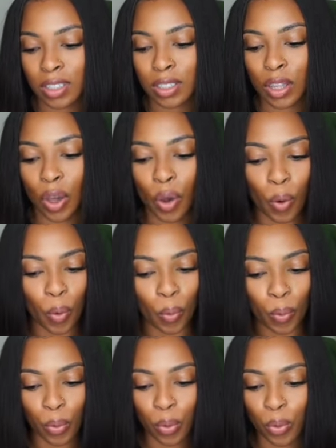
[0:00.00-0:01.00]

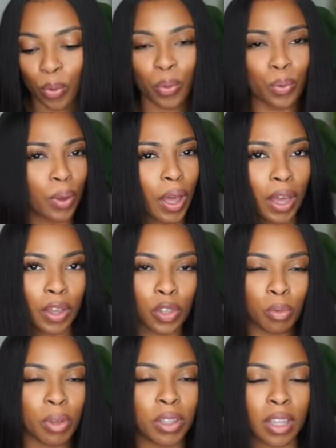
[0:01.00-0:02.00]
So how can
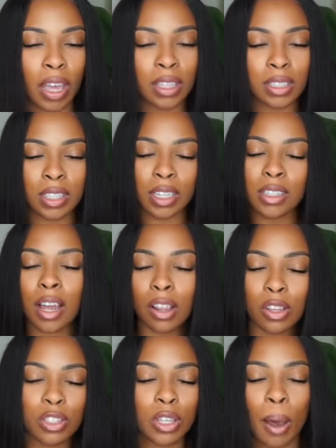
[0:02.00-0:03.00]
you beat that?
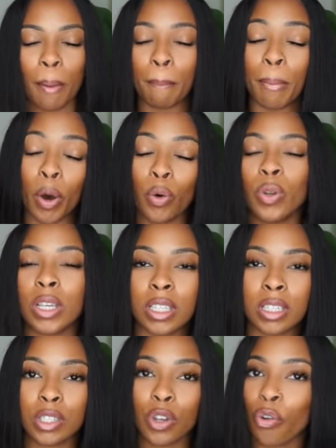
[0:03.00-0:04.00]
$10
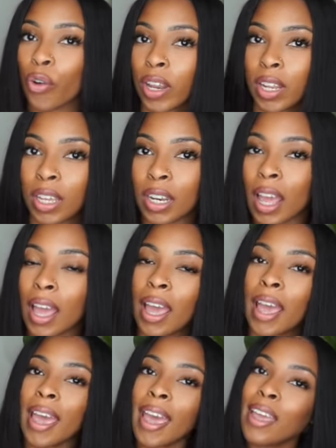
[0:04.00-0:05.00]
bonus credit
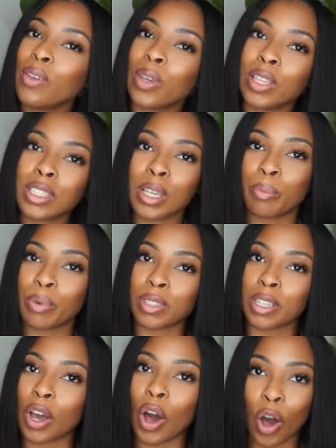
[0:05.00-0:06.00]
and you get
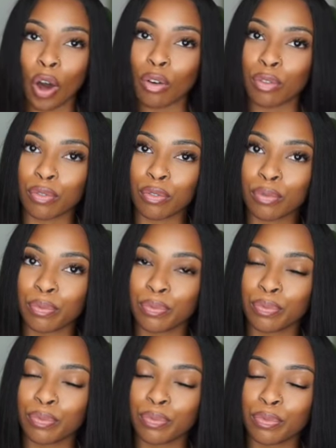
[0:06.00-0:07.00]
10% off
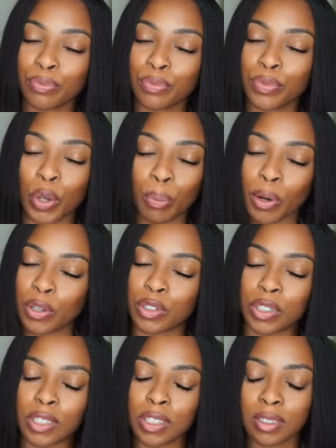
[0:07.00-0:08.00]
your
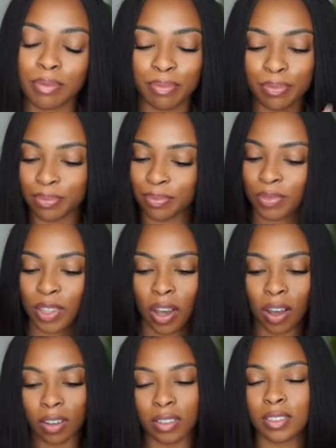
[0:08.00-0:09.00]
purchase.
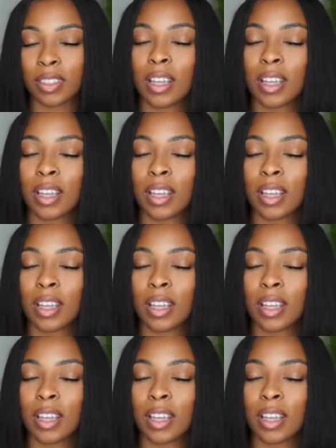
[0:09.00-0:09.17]
Y'all,